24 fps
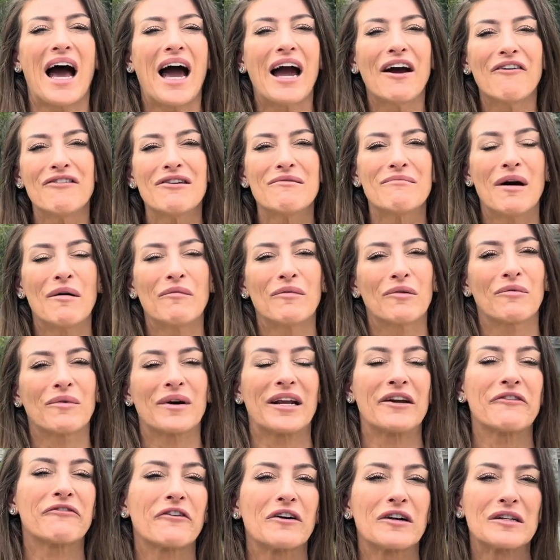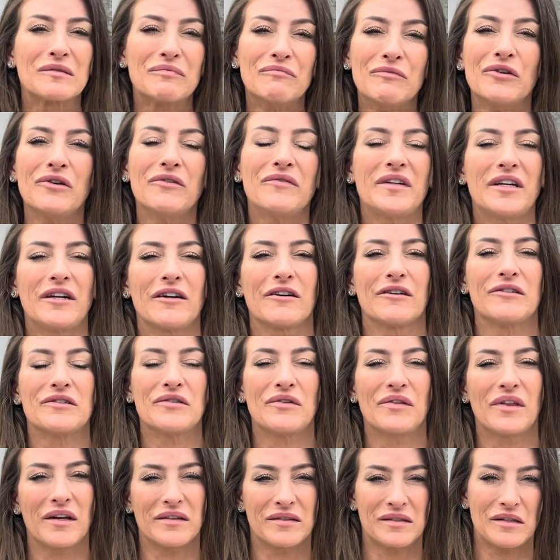I remember when I first moved here in
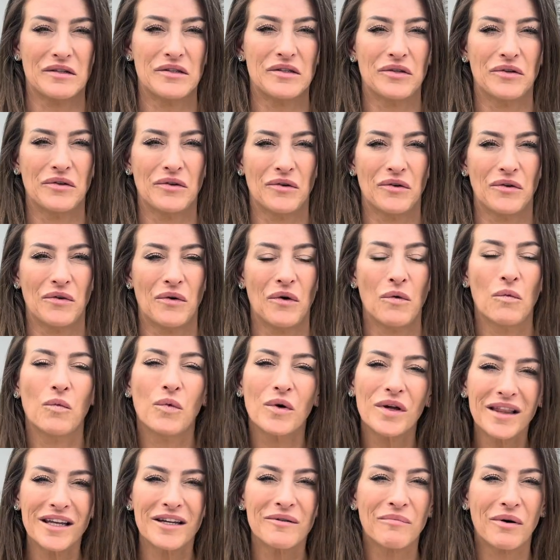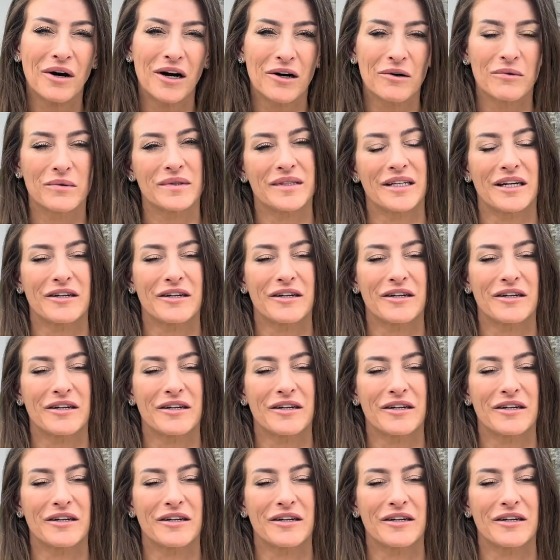2002, Woodland Park was